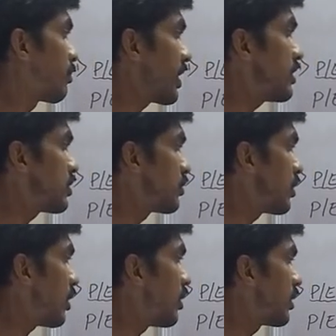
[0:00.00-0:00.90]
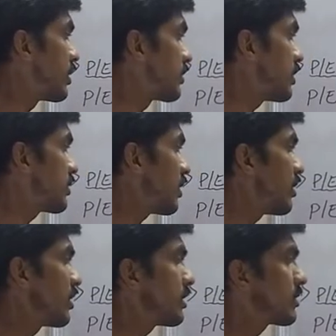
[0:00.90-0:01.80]
price to the earnings, that is
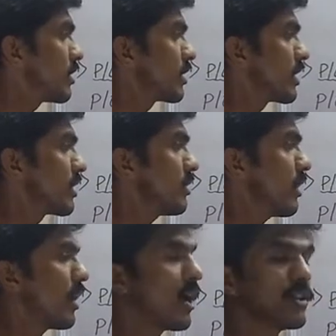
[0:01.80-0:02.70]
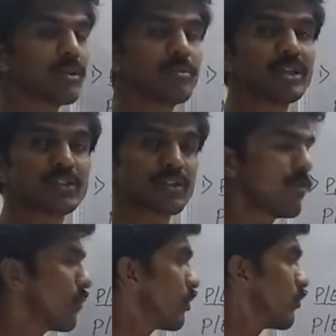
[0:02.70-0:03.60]
earnings are taken on the basis
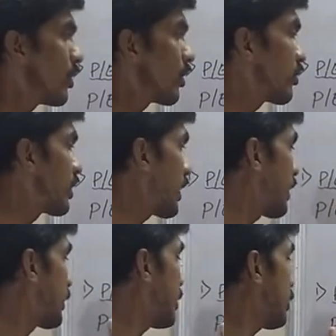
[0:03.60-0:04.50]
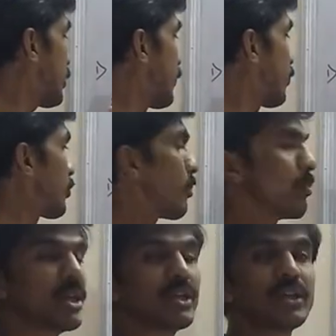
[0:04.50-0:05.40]
of, you are going to calculate
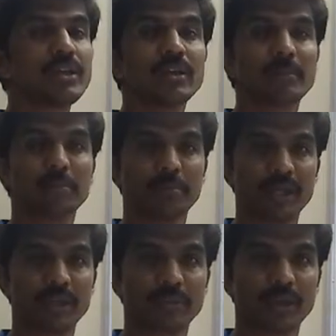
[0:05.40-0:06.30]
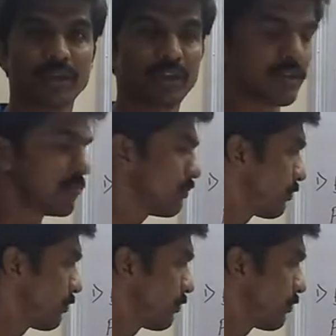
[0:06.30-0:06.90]
PE multiple here.